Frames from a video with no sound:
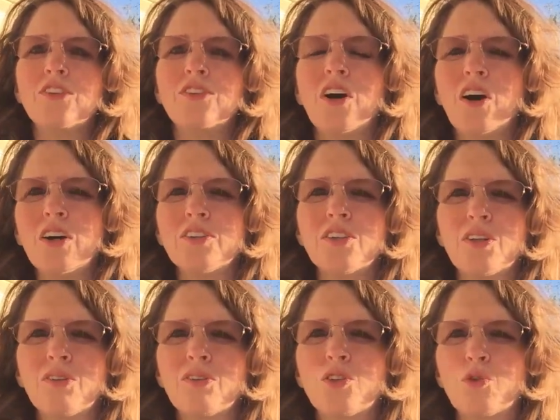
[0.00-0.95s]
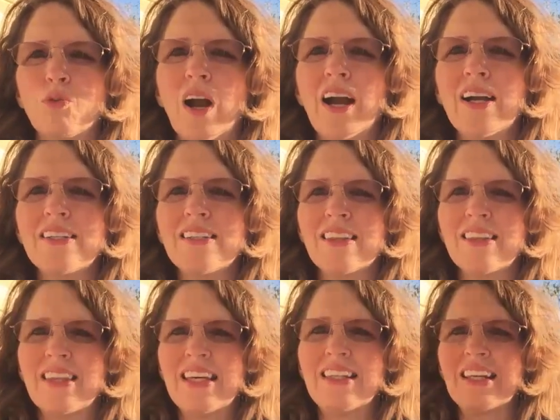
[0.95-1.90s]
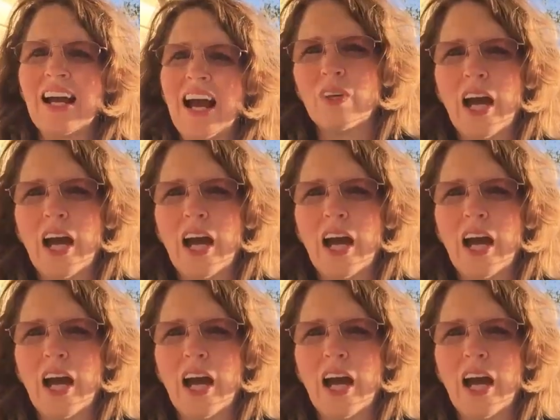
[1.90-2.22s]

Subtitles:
Not to try to think that